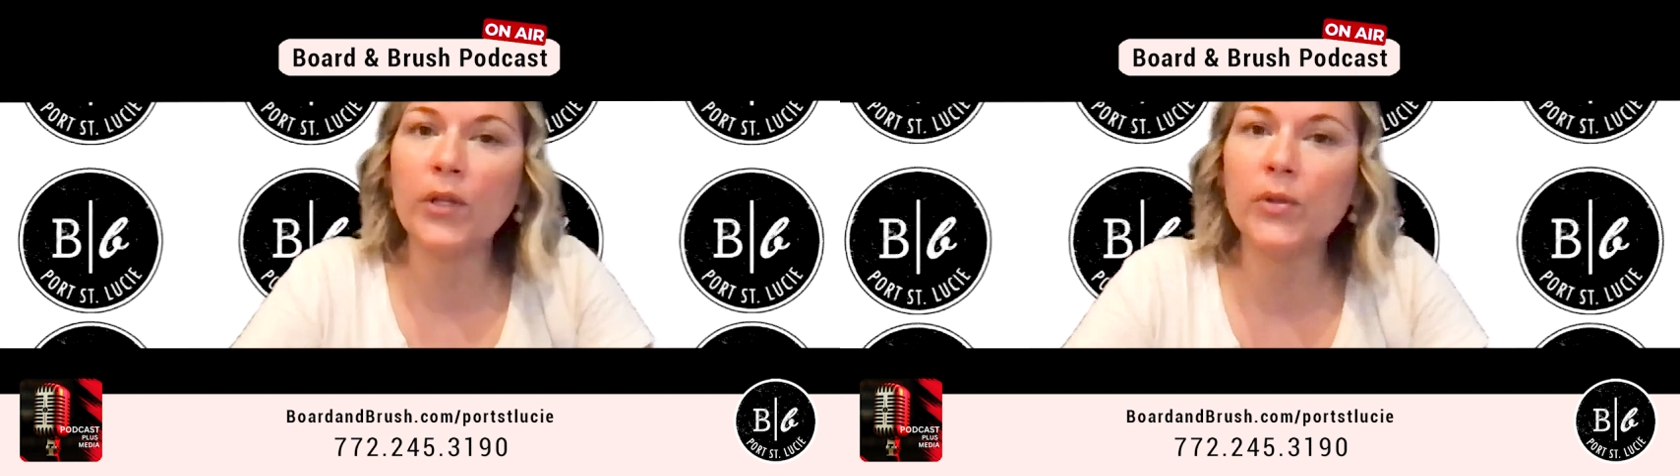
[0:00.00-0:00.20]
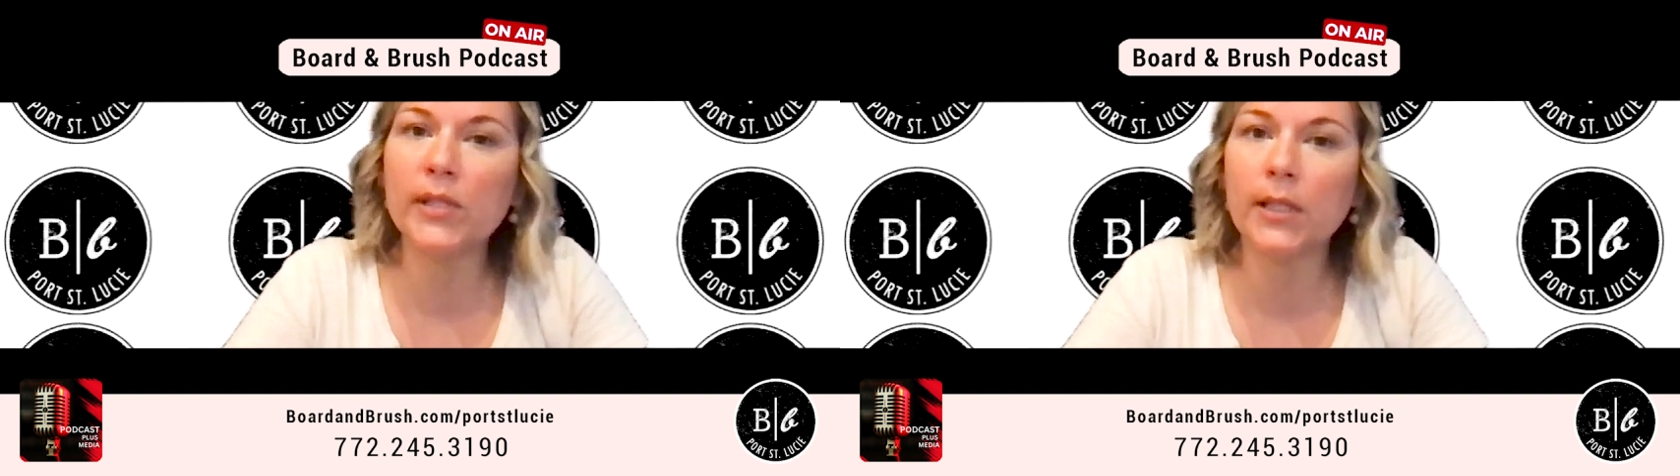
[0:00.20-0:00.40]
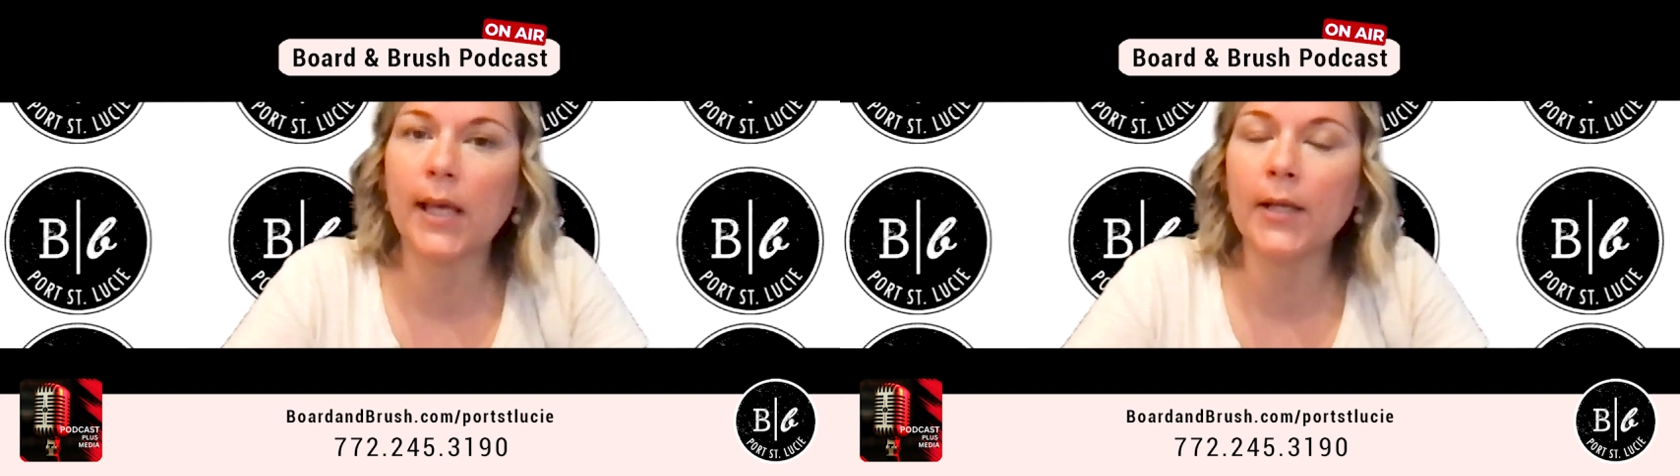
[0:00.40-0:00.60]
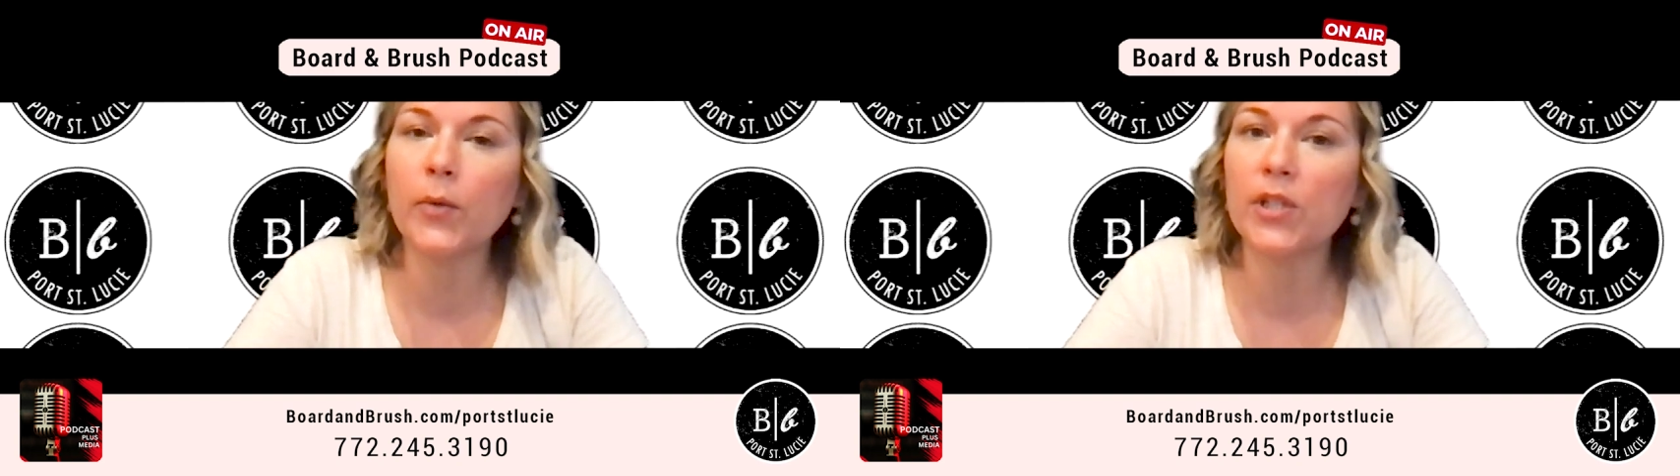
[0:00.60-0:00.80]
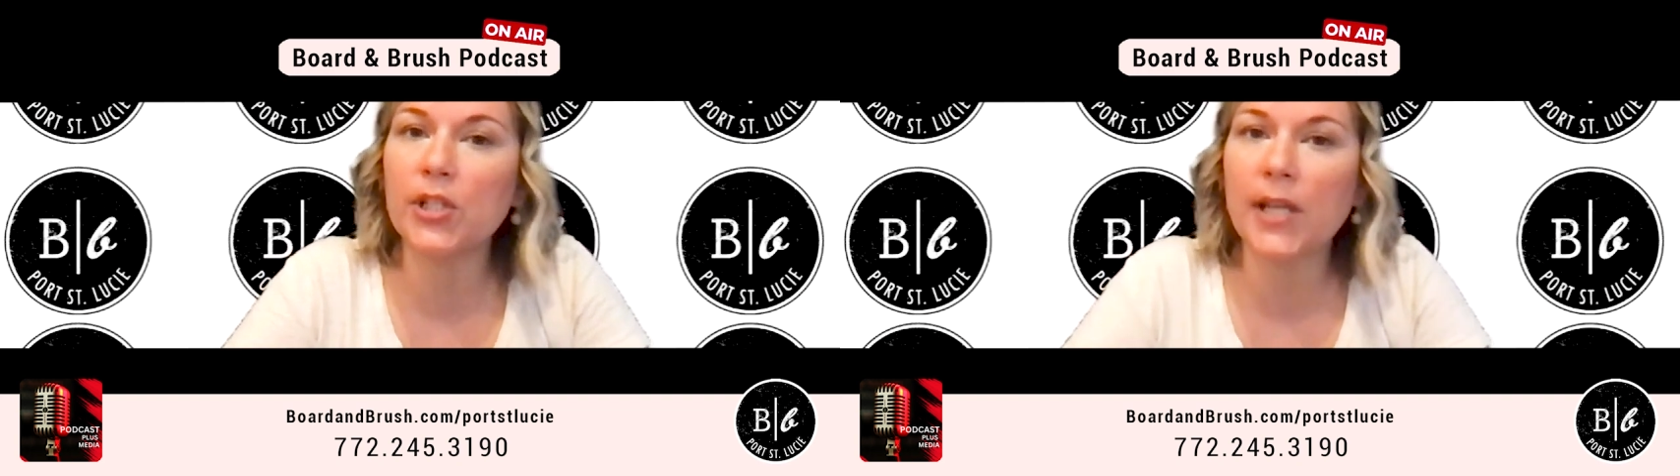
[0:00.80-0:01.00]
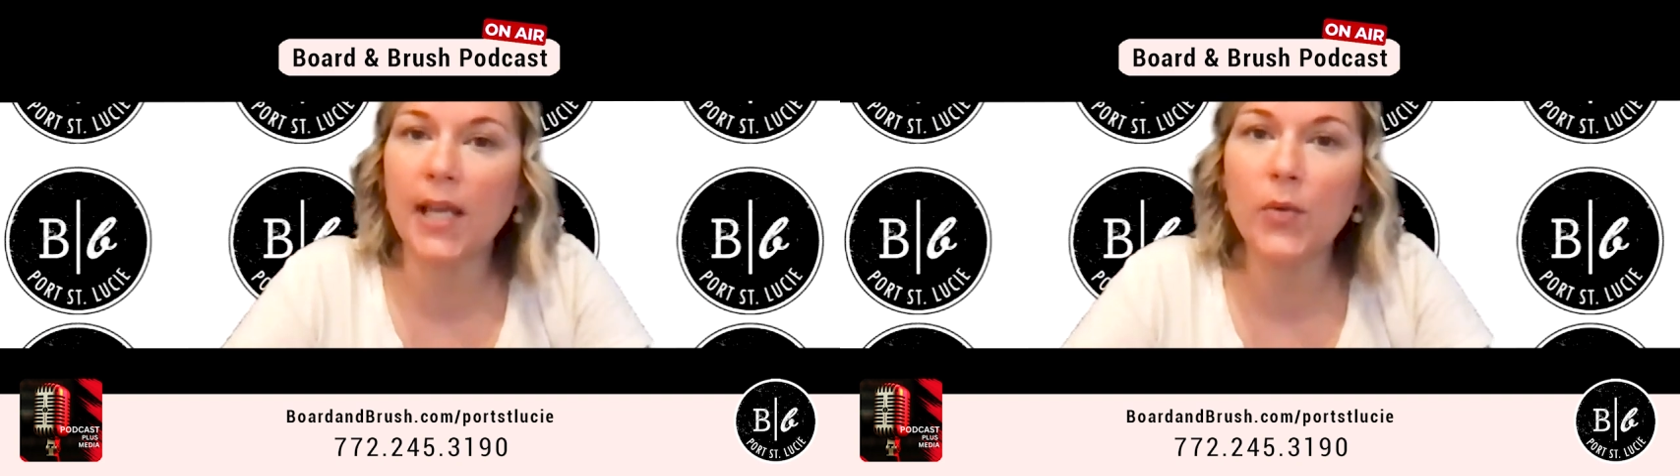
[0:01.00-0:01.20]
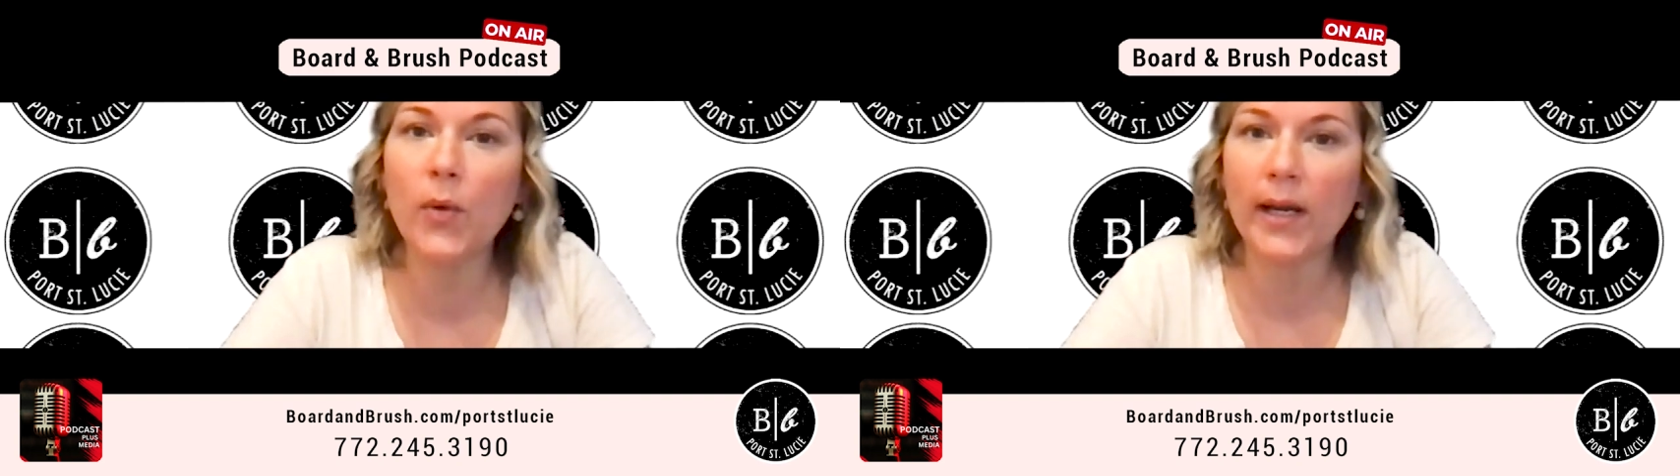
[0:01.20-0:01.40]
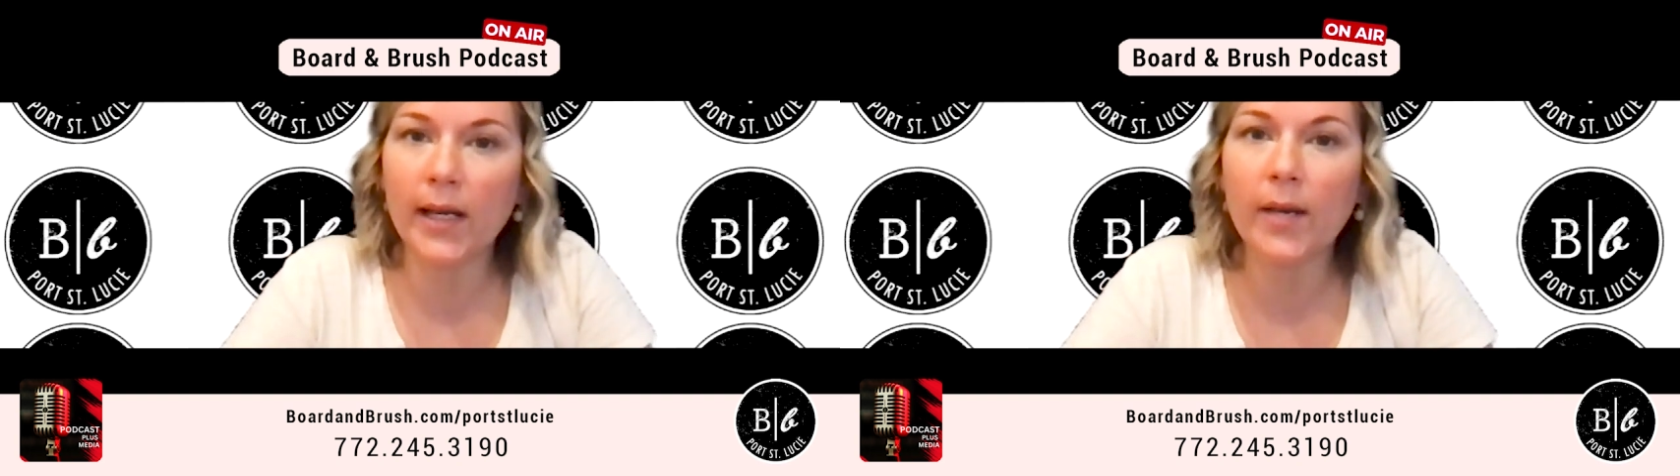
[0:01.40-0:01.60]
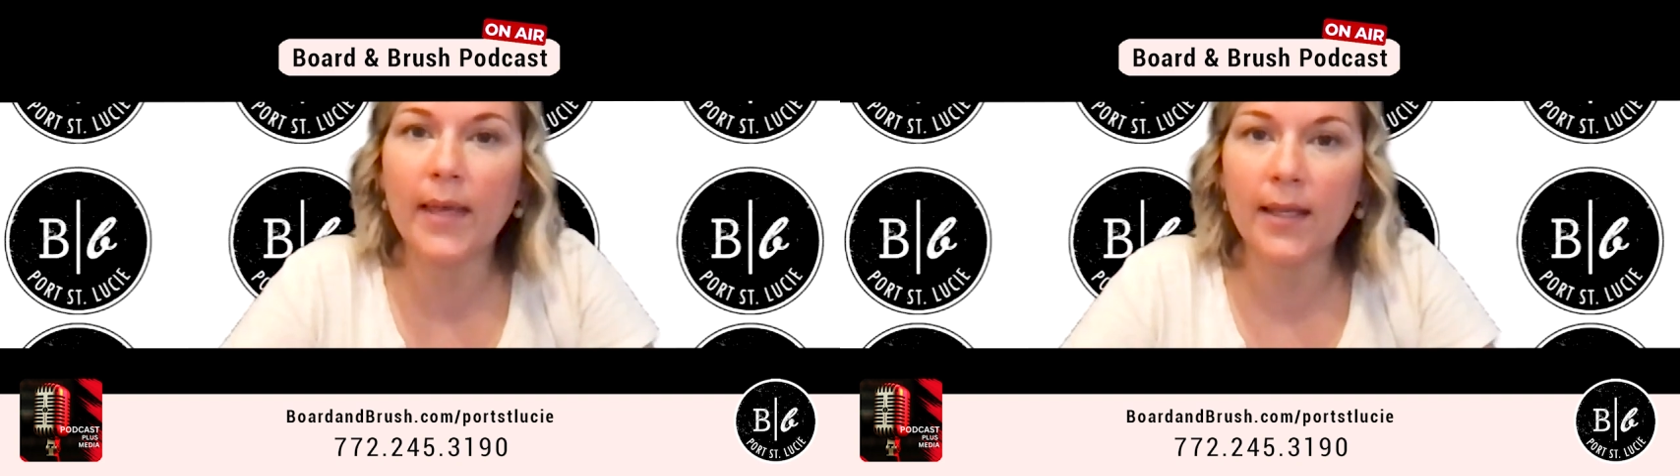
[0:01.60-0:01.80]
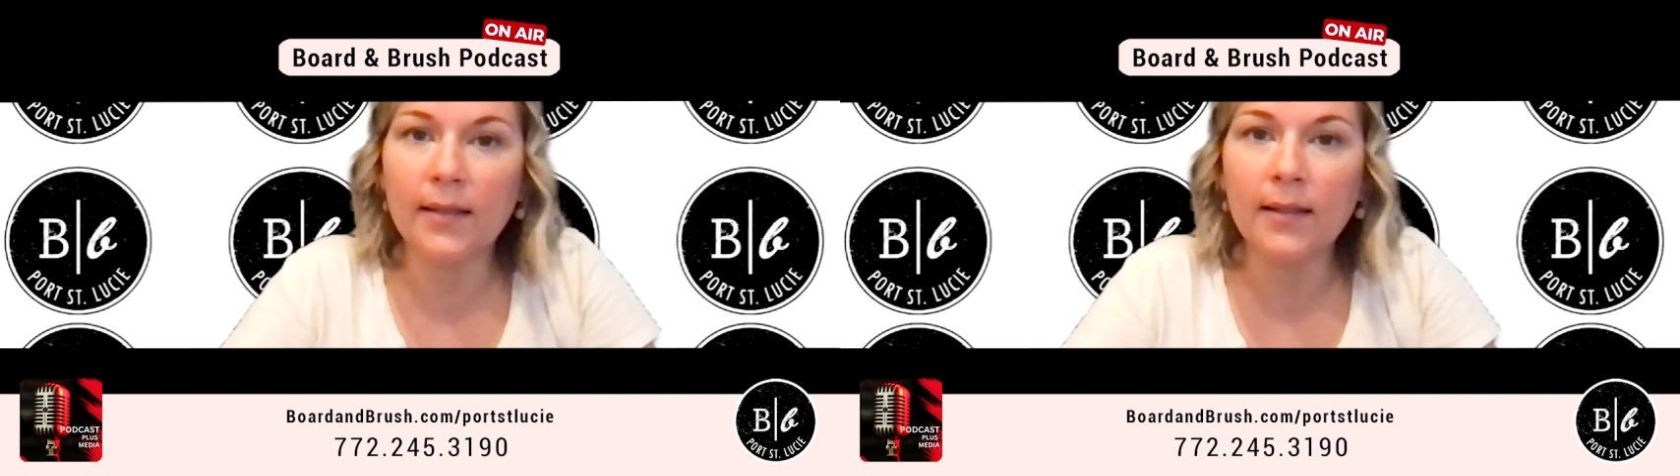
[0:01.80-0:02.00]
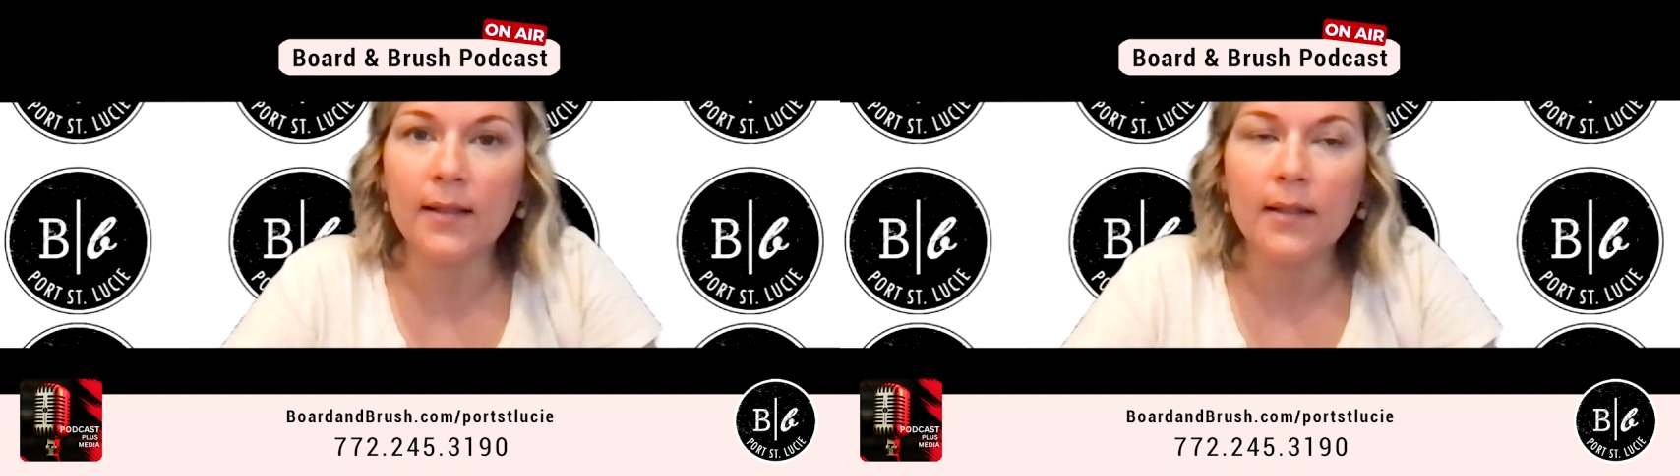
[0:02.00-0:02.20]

you select which day you want to come in